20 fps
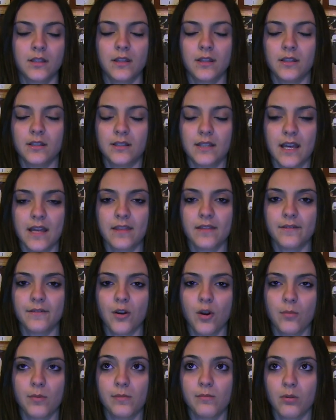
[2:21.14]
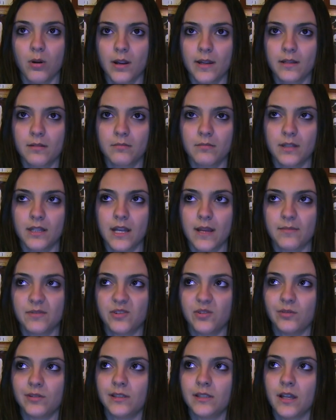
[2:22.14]
the death of Kobe Bryant, mean
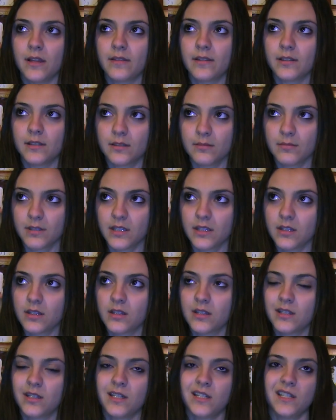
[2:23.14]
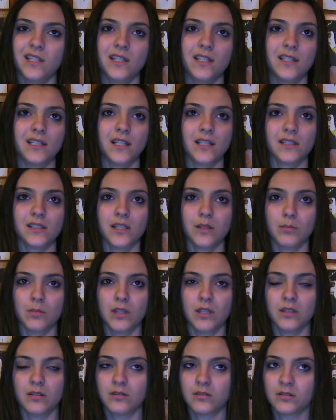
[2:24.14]
absolutely nothing to me. It doesn't get
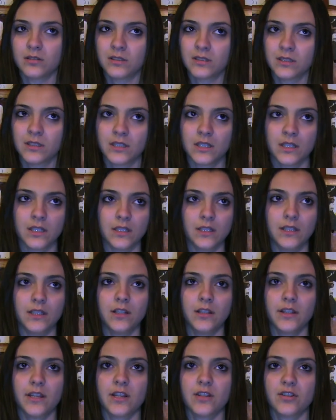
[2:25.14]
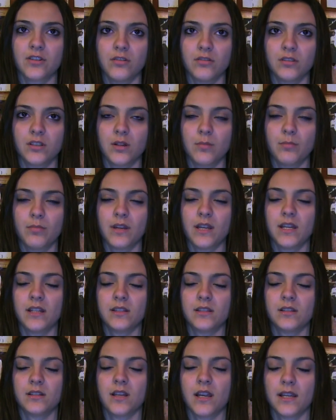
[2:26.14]
me nearly as choked up
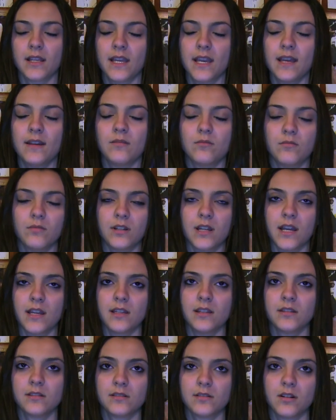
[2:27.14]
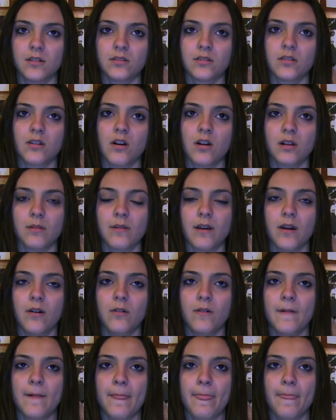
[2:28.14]
as I get when I start to talk
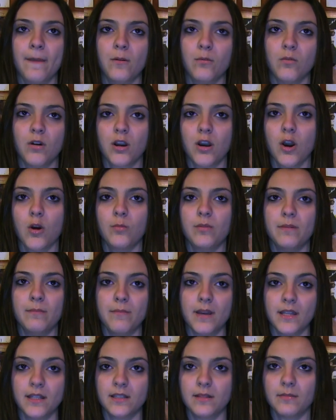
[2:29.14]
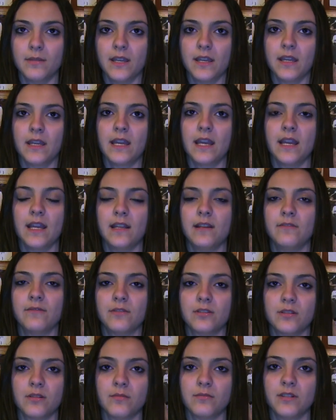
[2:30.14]
about what Kobe meant to me. And
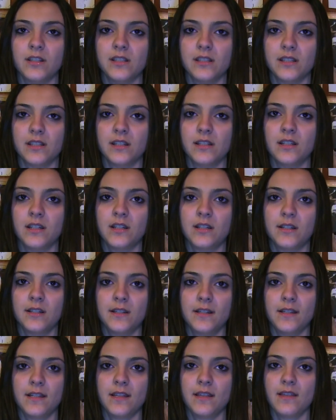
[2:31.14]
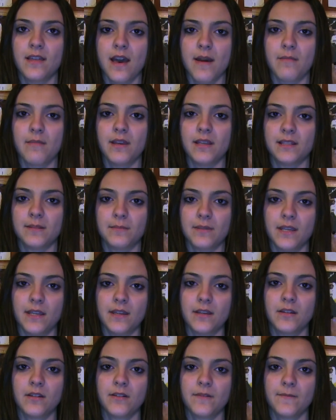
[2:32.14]
for some reason, that makes me